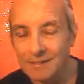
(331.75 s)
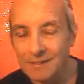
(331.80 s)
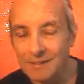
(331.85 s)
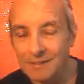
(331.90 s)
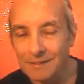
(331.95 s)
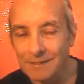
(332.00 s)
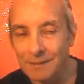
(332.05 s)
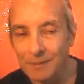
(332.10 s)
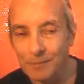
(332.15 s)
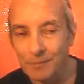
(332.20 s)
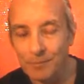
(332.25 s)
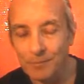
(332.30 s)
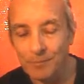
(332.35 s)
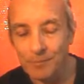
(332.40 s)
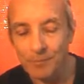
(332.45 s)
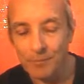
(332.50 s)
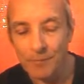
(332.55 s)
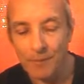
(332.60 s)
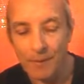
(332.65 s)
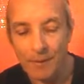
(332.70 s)
into them,
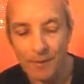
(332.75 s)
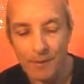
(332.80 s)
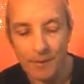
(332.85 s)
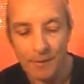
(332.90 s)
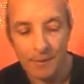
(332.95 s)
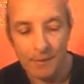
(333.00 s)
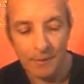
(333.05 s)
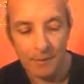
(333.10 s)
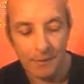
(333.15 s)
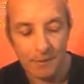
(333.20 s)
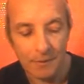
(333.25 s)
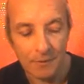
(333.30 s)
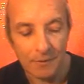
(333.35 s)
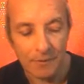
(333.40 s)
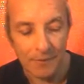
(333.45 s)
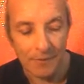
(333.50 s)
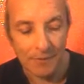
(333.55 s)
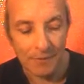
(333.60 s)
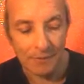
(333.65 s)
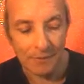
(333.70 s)

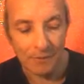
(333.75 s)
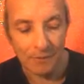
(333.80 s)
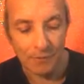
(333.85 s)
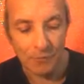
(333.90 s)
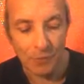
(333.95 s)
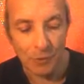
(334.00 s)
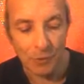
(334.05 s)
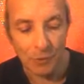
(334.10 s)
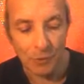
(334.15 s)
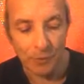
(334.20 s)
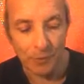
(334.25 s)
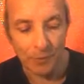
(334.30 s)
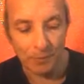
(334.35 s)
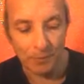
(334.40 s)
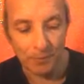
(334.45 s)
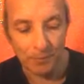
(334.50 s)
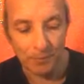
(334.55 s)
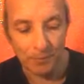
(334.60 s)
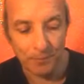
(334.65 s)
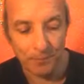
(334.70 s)
doesn't fuel them,